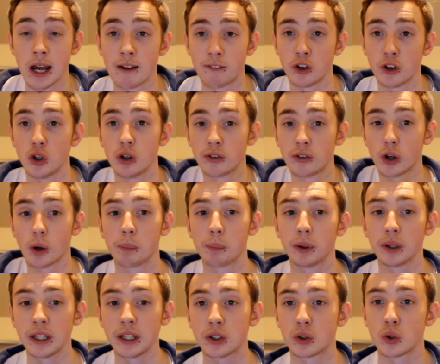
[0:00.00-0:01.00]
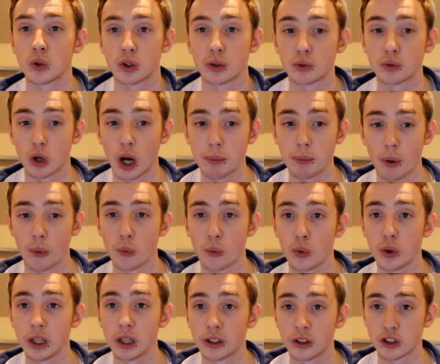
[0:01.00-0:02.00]
If you're new viewer, please do subscribe. It
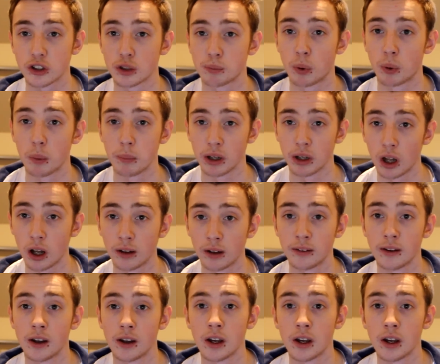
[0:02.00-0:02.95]
really does support me a lot.